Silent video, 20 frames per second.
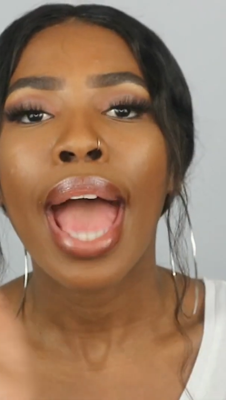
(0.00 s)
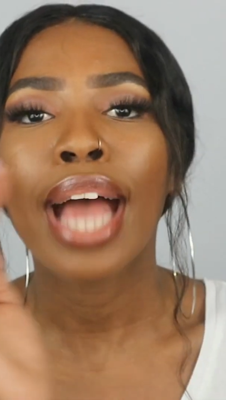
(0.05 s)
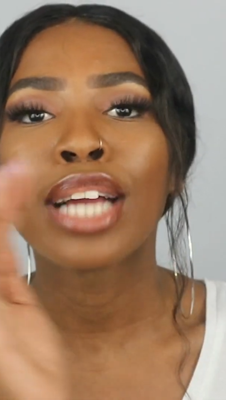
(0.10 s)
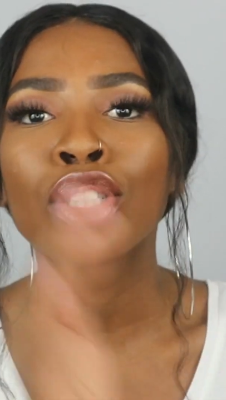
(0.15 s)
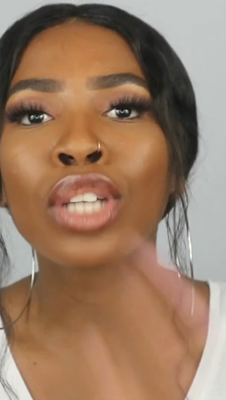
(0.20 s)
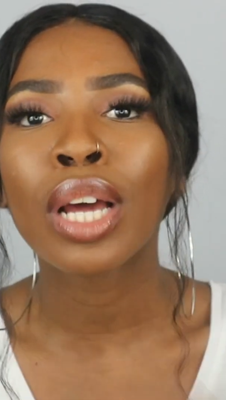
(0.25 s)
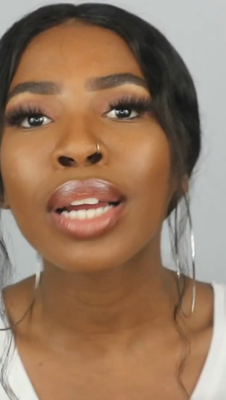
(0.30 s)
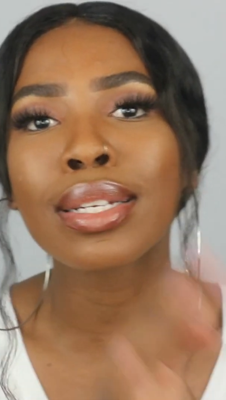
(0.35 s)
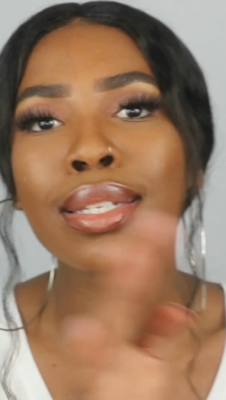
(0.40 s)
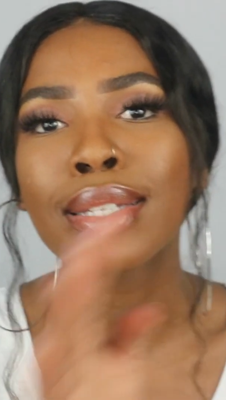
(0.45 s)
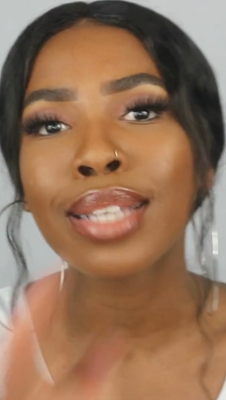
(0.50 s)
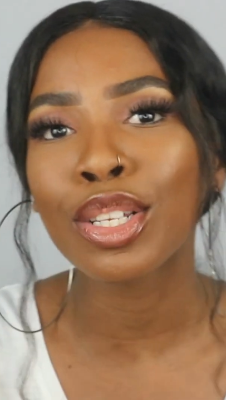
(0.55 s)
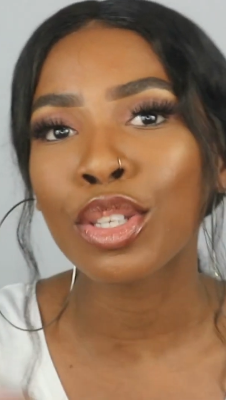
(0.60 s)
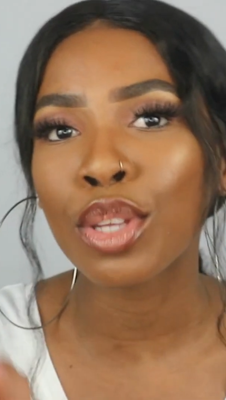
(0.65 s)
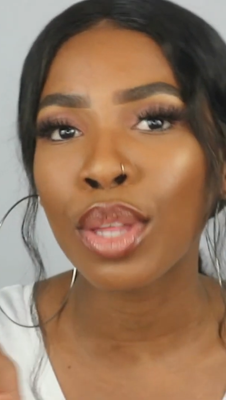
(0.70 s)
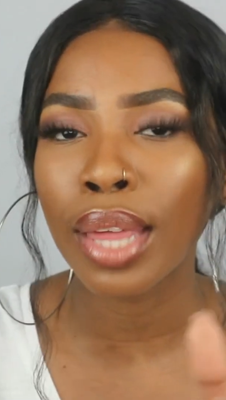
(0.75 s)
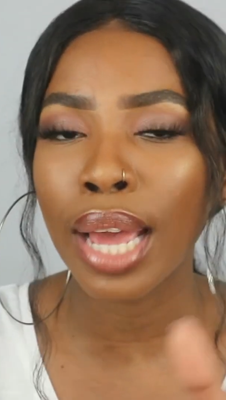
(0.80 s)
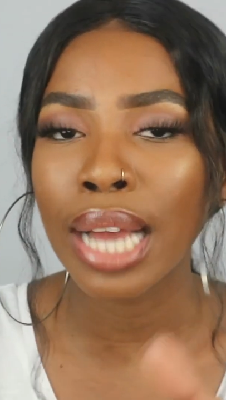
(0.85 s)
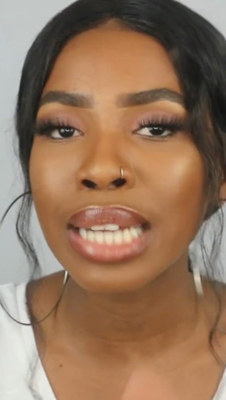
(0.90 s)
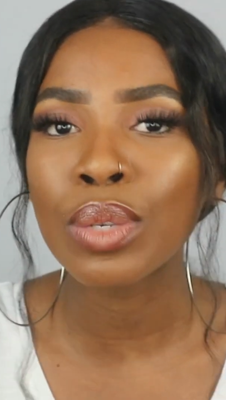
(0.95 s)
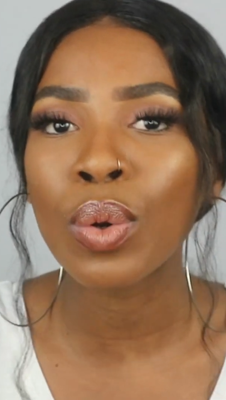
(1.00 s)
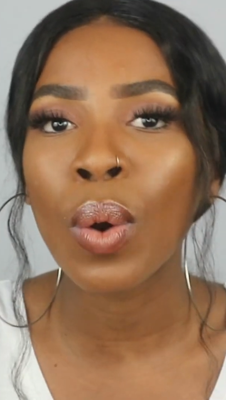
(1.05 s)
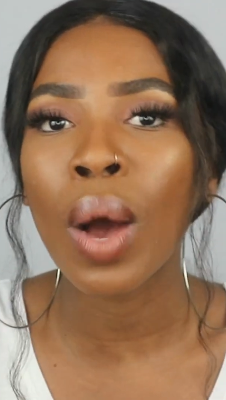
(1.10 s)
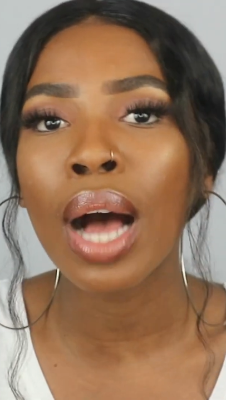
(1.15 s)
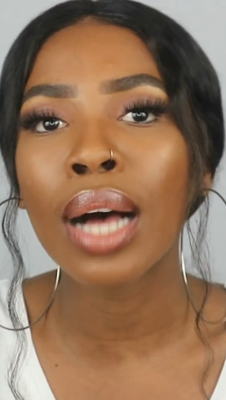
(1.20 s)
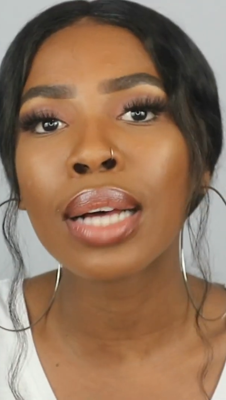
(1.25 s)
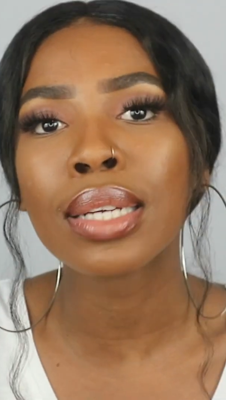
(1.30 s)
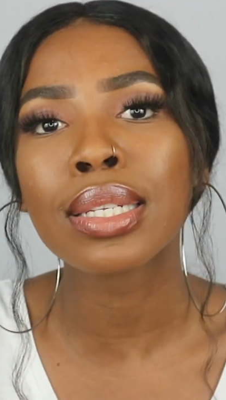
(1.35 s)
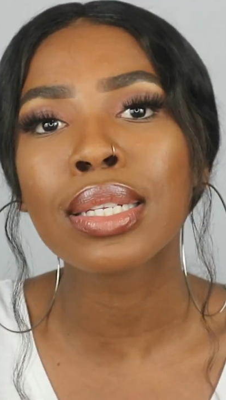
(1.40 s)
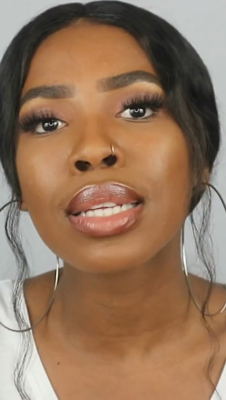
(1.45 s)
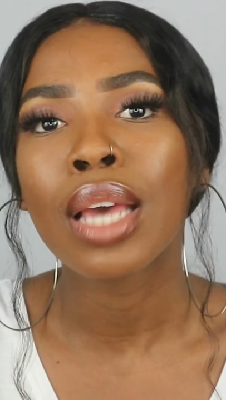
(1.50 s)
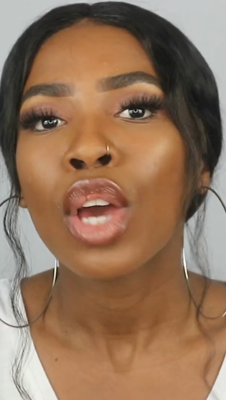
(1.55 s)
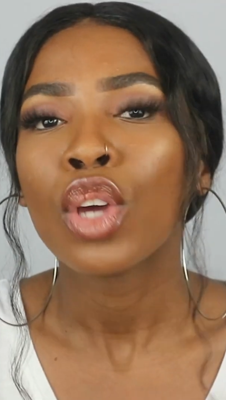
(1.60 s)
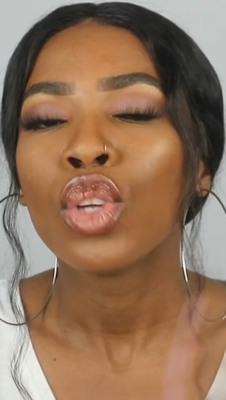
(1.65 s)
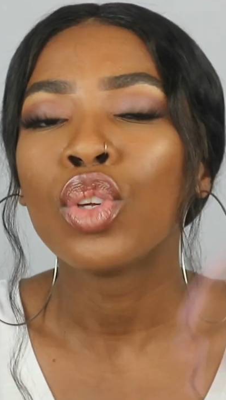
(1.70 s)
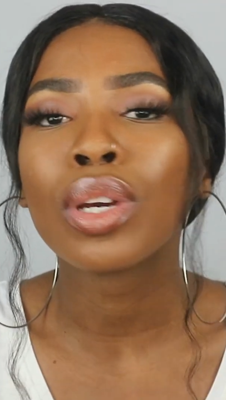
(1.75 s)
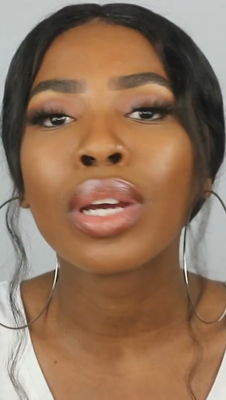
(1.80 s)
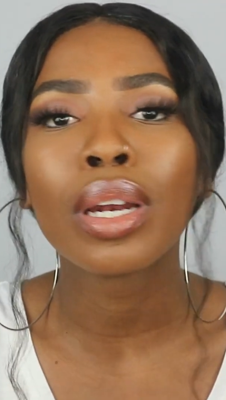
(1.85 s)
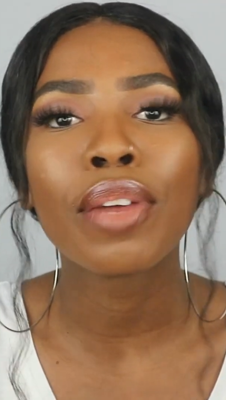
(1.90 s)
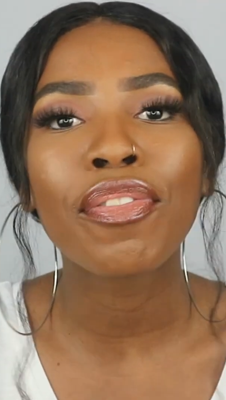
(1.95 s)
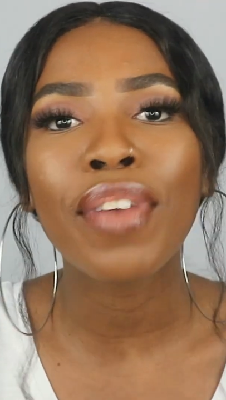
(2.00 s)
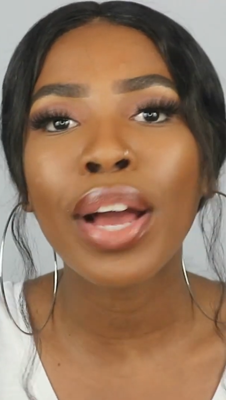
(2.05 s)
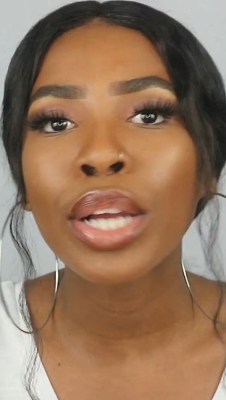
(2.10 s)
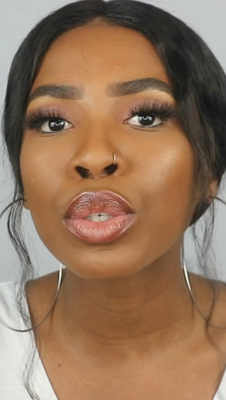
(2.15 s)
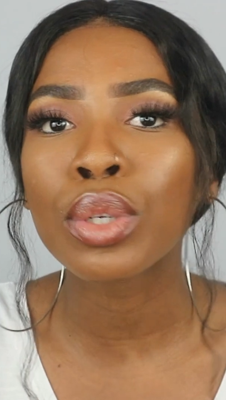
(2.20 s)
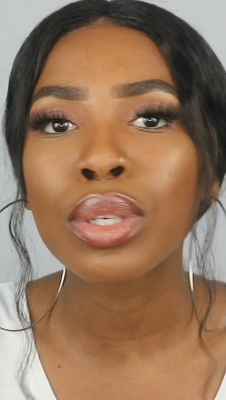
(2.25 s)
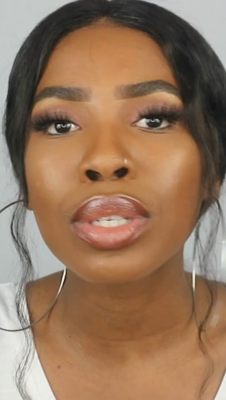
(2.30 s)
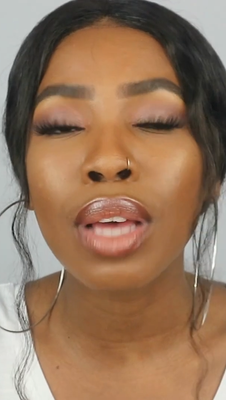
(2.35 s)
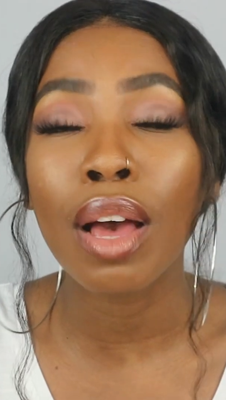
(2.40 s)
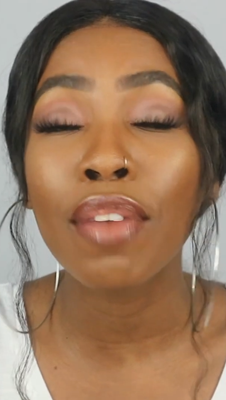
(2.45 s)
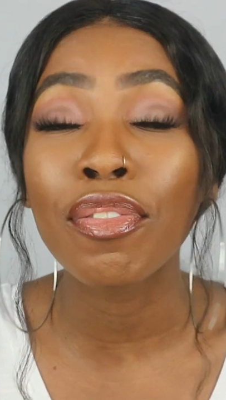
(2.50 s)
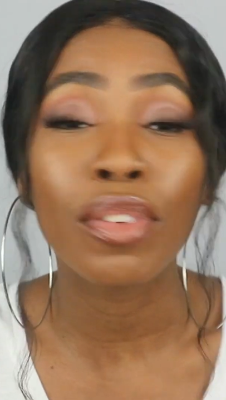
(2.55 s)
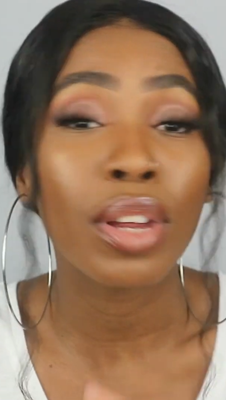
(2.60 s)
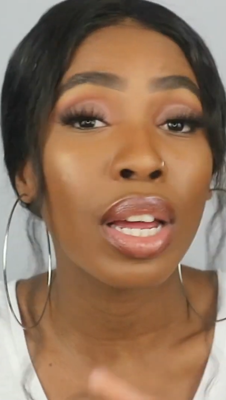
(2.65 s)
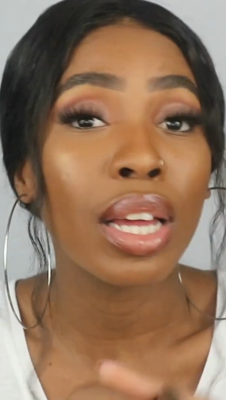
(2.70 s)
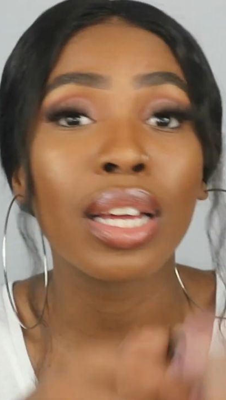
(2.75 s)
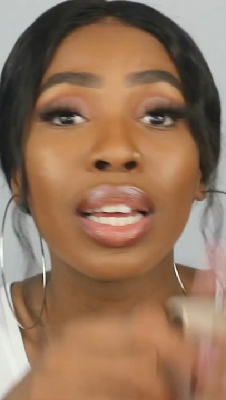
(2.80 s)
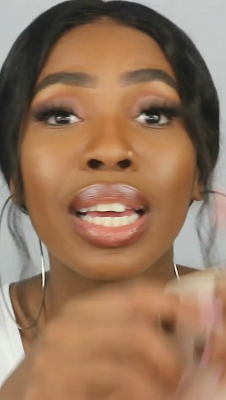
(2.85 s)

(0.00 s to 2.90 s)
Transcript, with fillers: and try to stick to that or else you're gonna find yourself